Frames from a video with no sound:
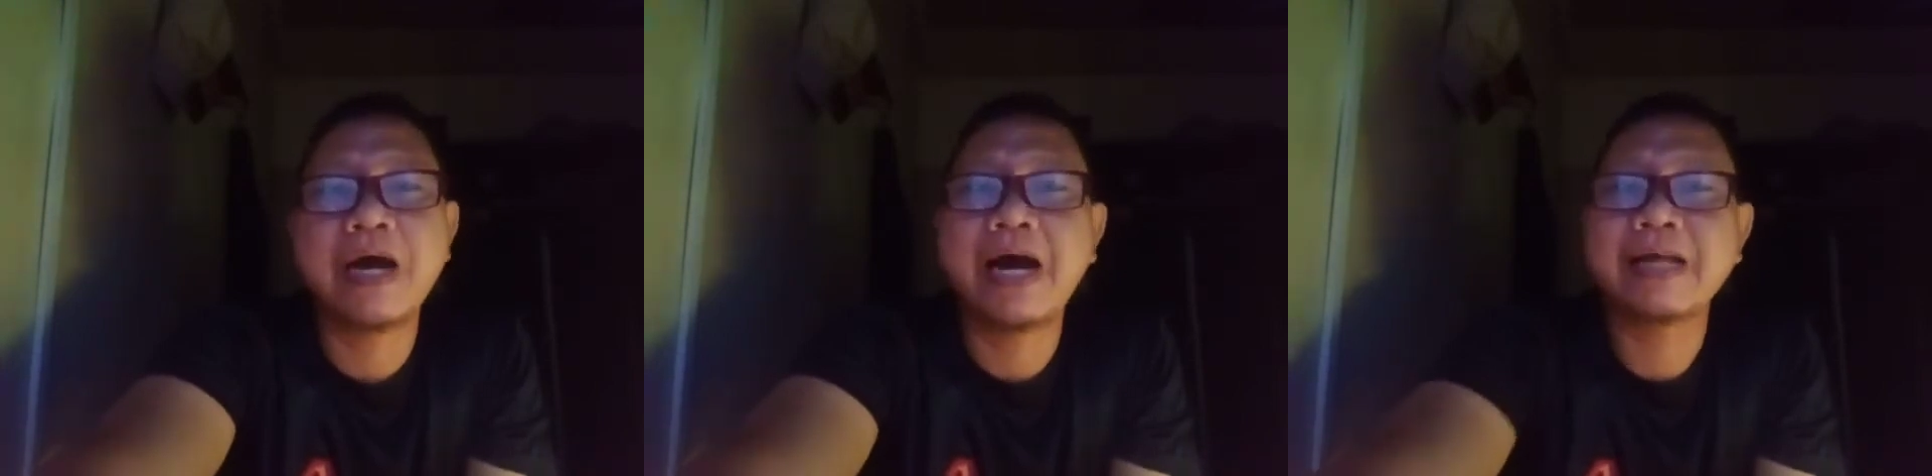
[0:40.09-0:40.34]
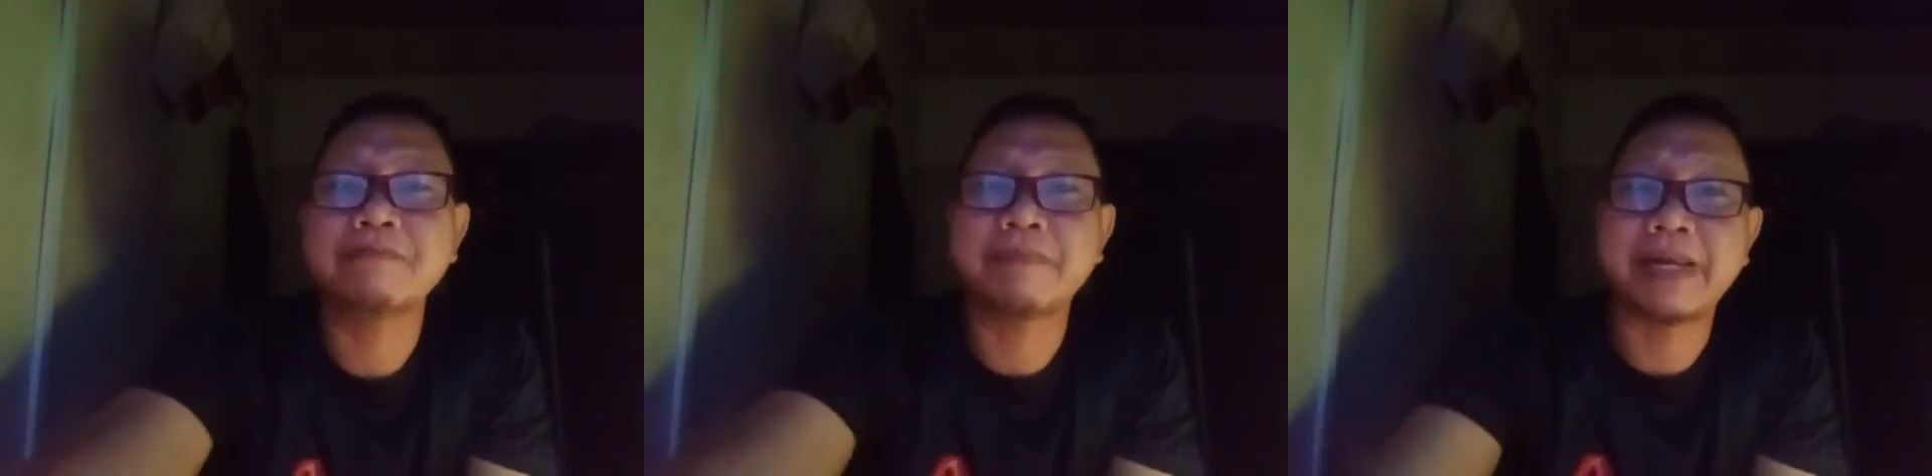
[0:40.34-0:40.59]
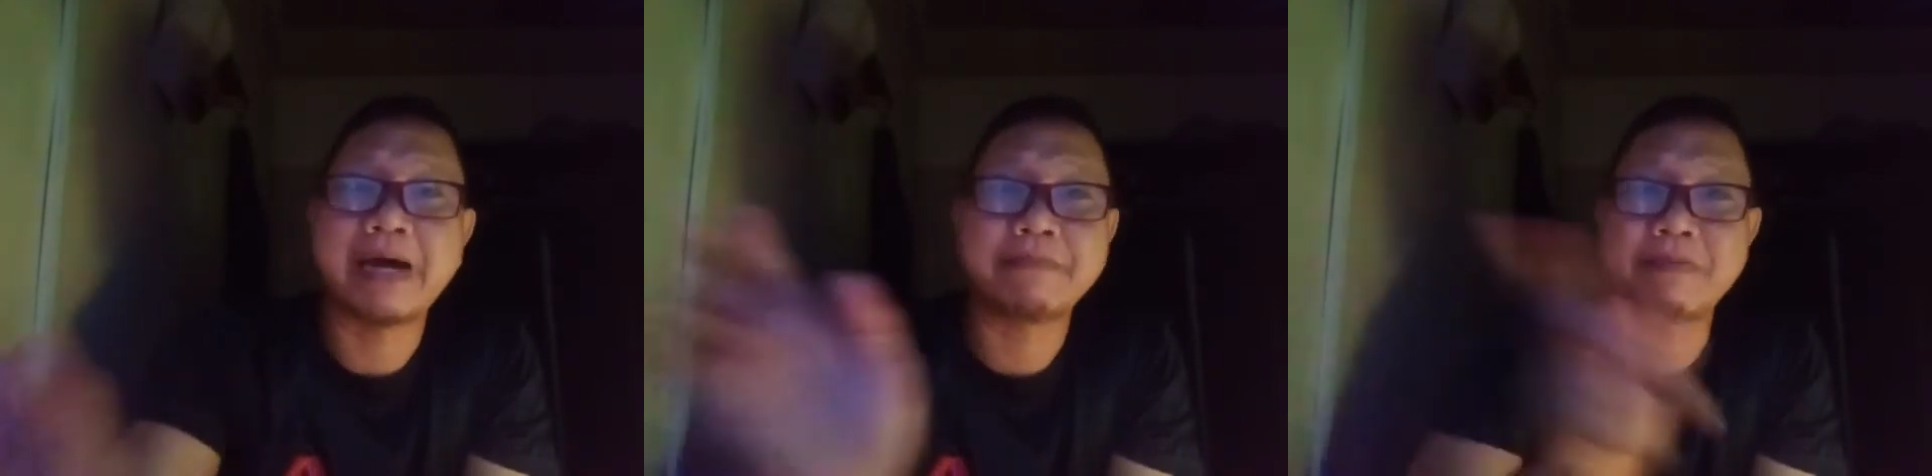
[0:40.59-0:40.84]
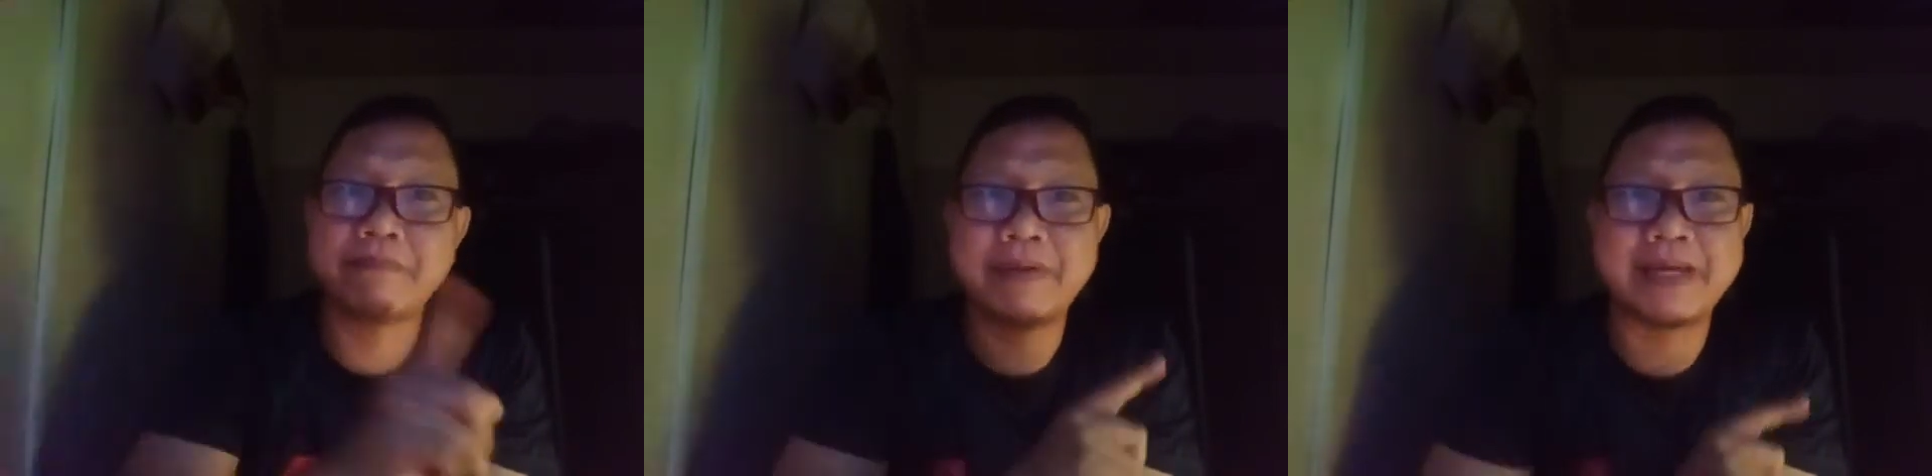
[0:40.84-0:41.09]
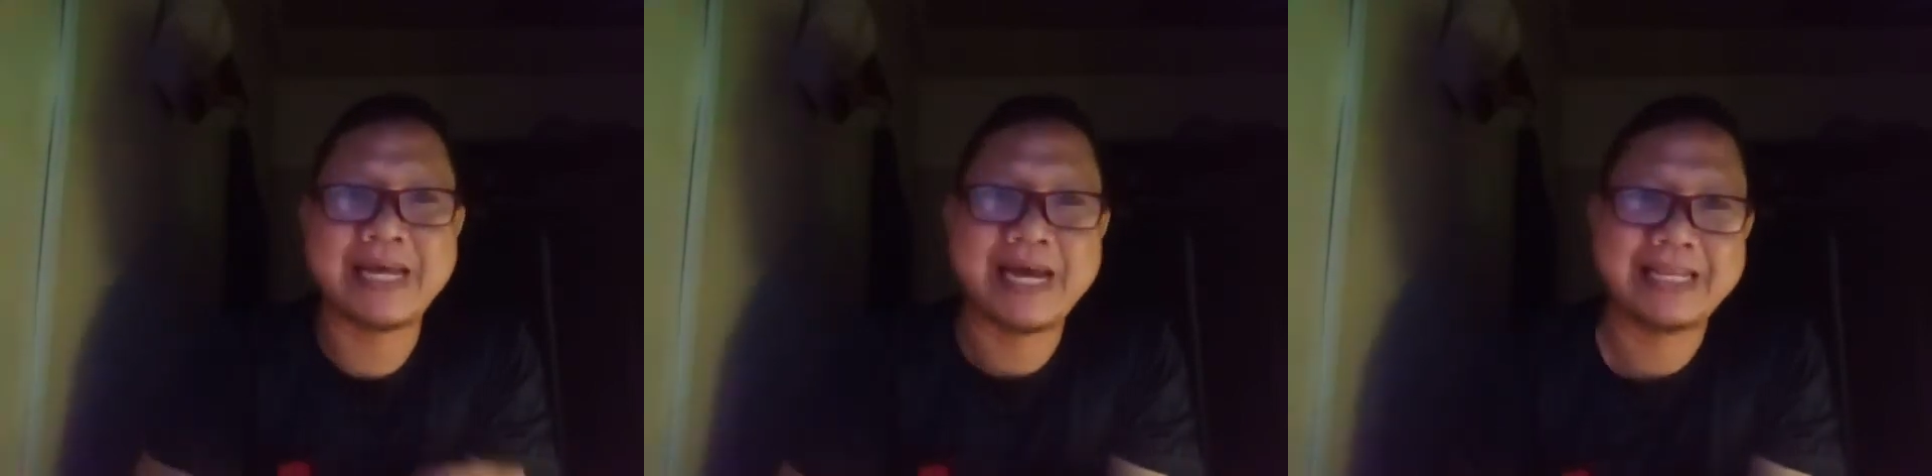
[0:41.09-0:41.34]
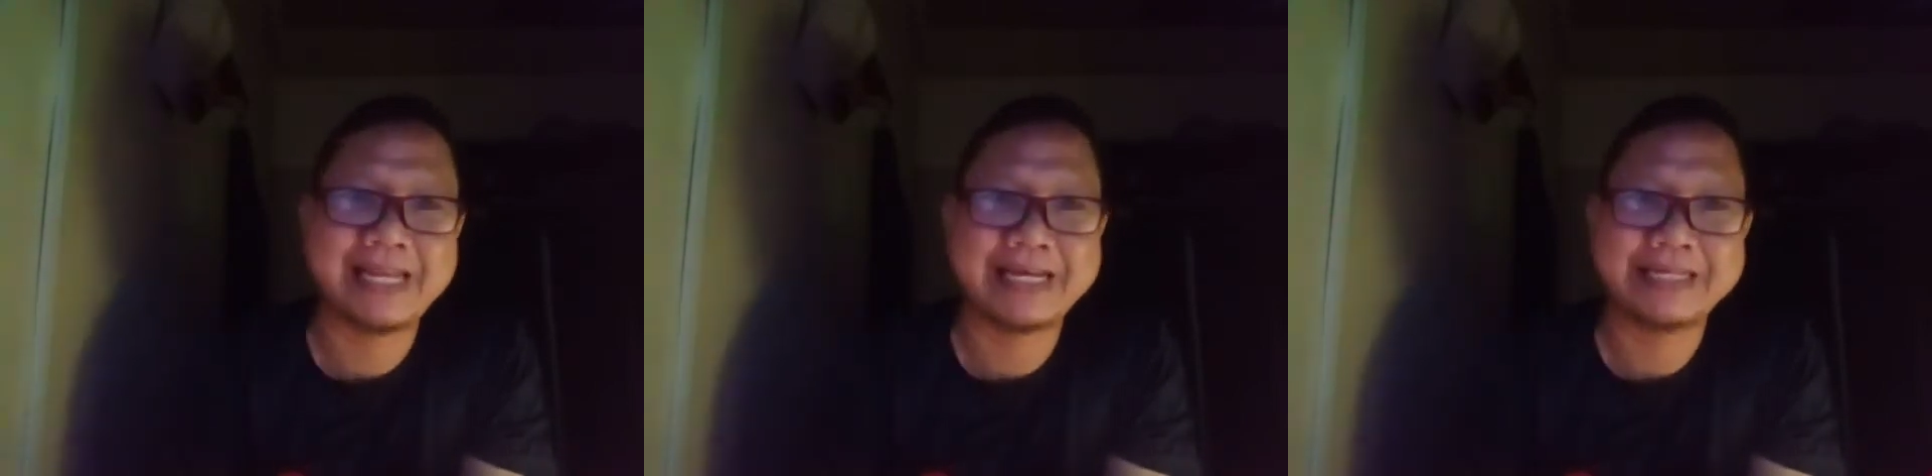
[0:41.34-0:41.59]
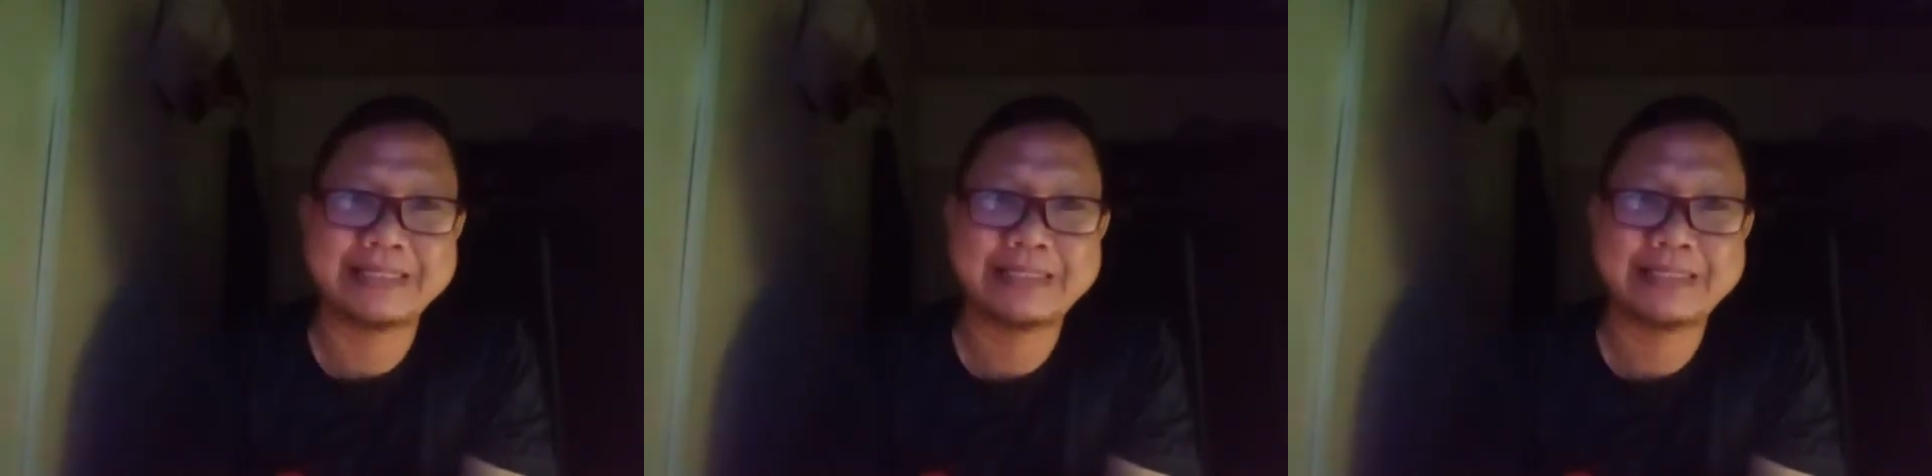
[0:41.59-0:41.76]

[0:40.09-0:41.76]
At maraming banana.